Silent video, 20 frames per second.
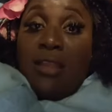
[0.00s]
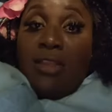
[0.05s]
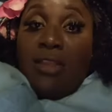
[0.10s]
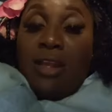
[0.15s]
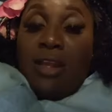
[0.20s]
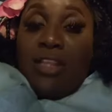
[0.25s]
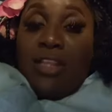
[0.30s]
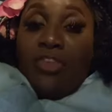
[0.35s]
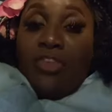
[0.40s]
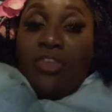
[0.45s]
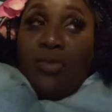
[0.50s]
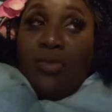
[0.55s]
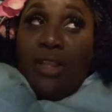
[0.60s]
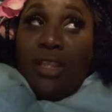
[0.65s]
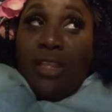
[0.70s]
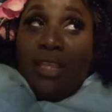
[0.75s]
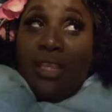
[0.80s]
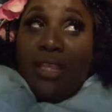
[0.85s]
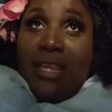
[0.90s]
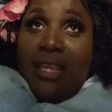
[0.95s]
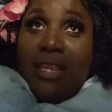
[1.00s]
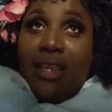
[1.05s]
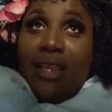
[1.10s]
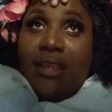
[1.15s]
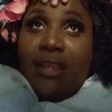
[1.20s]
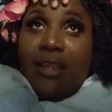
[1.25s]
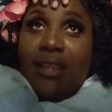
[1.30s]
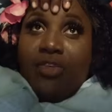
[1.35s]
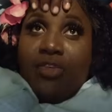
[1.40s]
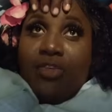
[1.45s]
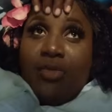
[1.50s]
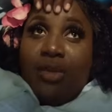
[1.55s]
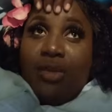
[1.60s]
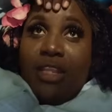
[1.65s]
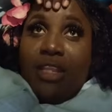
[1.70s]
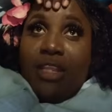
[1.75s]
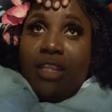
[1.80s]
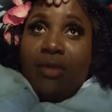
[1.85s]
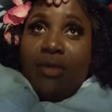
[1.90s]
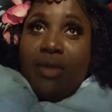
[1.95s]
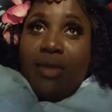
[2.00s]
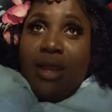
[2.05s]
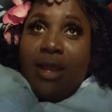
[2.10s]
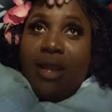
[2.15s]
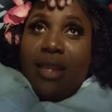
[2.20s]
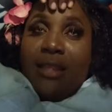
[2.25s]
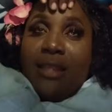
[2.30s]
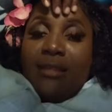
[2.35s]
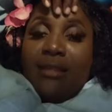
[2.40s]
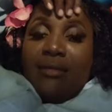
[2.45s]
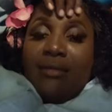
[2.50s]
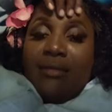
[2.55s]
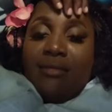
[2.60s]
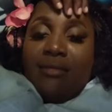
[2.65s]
Don't have Jubilee, yeah. Oh. Jubilee, my barn.